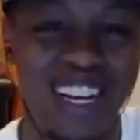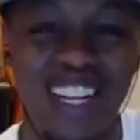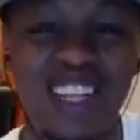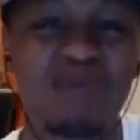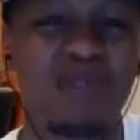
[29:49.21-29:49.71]

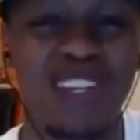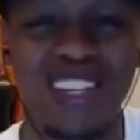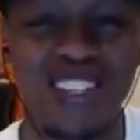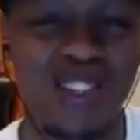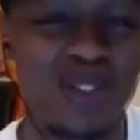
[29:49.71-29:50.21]
They
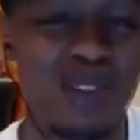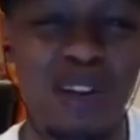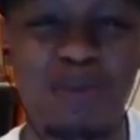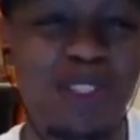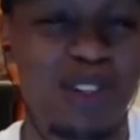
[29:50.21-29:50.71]
pronounce his
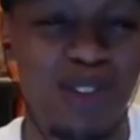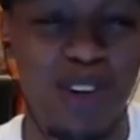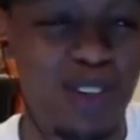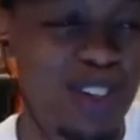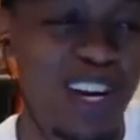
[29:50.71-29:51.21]
name as
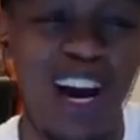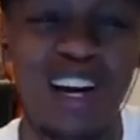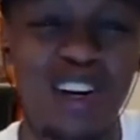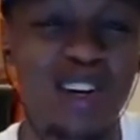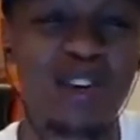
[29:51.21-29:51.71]
Gross. I
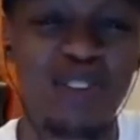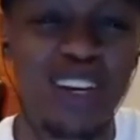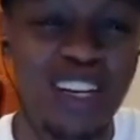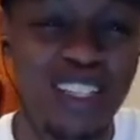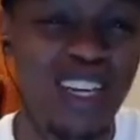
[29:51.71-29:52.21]
don't know if it
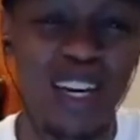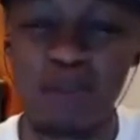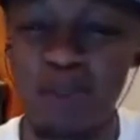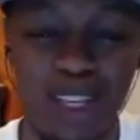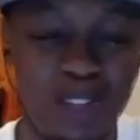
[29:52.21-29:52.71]
is,
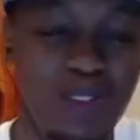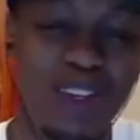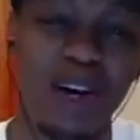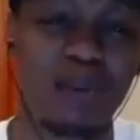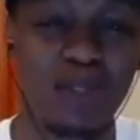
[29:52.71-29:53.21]
but that's what the
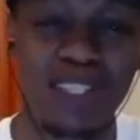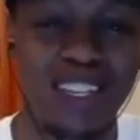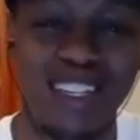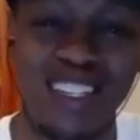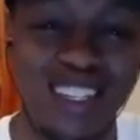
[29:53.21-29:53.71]

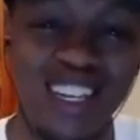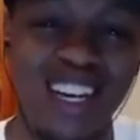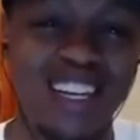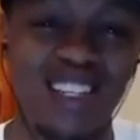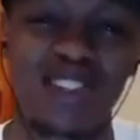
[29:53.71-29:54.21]
commentators are
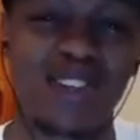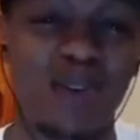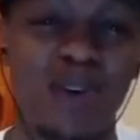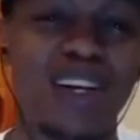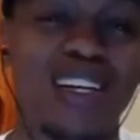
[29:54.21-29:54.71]
saying. So you know
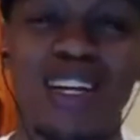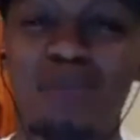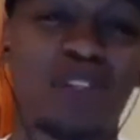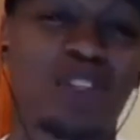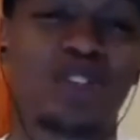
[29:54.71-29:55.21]
what? I'm
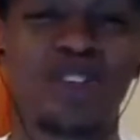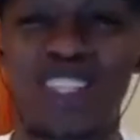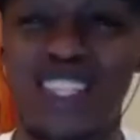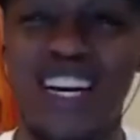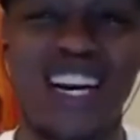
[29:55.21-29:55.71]
going to
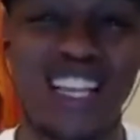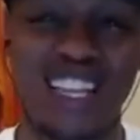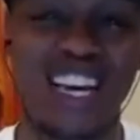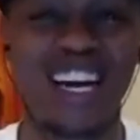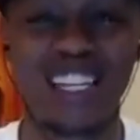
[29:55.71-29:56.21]
trust that
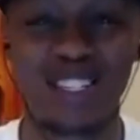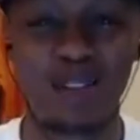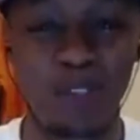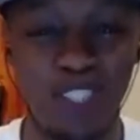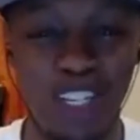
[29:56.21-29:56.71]
they had
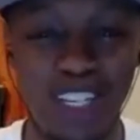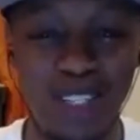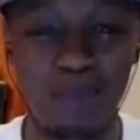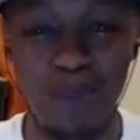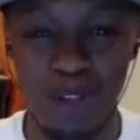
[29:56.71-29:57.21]
some genius
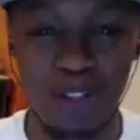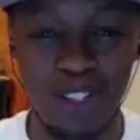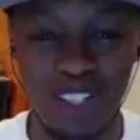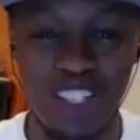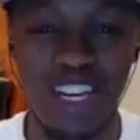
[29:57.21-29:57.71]

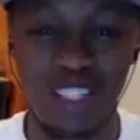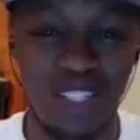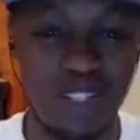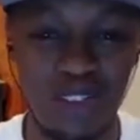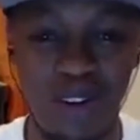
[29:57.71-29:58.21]
producer /
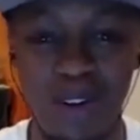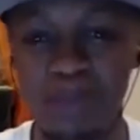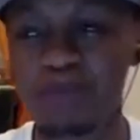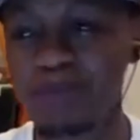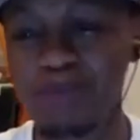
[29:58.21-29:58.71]
intern
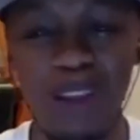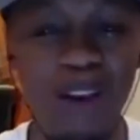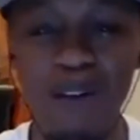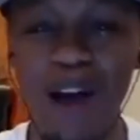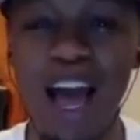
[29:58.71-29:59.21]

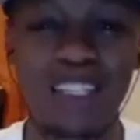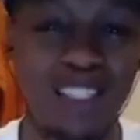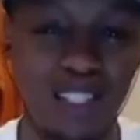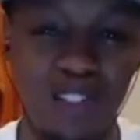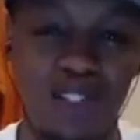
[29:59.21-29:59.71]

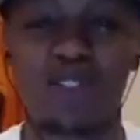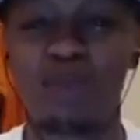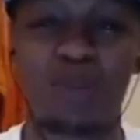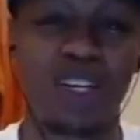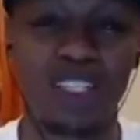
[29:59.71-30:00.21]
asked us to do the
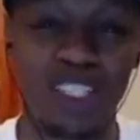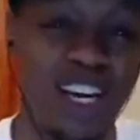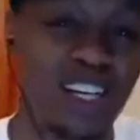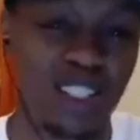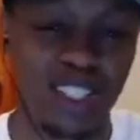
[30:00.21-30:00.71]

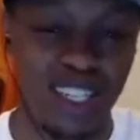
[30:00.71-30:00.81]
pronunciation.